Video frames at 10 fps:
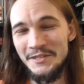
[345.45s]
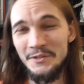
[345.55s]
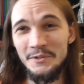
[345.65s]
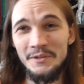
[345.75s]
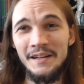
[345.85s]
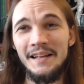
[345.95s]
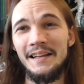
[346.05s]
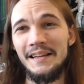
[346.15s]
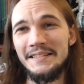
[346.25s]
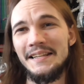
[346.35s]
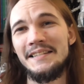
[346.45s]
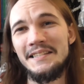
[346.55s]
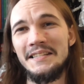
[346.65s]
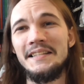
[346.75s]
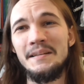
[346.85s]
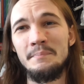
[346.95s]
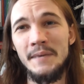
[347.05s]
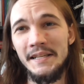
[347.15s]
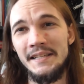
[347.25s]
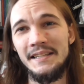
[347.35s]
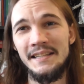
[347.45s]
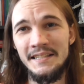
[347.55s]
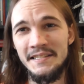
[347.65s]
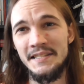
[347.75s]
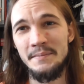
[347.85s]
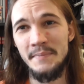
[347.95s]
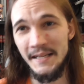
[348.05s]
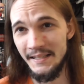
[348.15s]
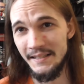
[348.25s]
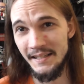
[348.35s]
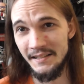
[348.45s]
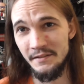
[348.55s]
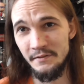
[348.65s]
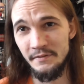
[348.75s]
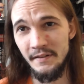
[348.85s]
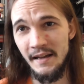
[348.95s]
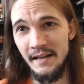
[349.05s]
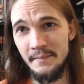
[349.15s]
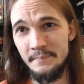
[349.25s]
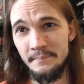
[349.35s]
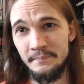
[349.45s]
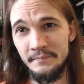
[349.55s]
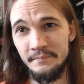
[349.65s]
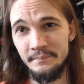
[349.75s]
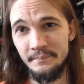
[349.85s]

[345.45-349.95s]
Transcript: So it's nice to see that Mikey is the main kind of um,